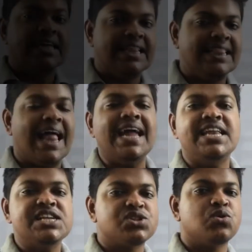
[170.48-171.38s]
Light
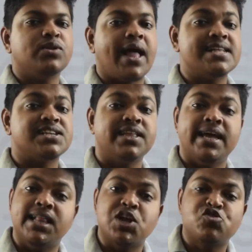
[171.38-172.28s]
is known as an
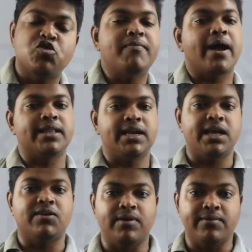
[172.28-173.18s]

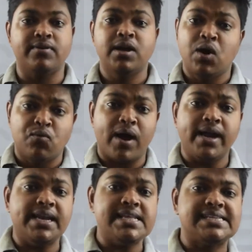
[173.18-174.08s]
electromagnetic wave. Why
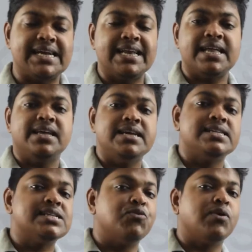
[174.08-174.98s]
it is said that it
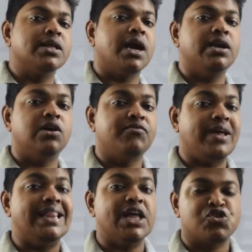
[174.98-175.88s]
is a one kind of
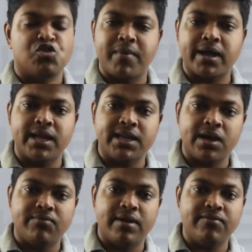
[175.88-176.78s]
electromagnetic
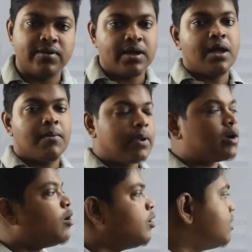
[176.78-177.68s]
wave?
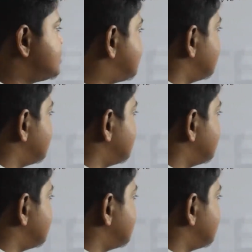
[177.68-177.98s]
Because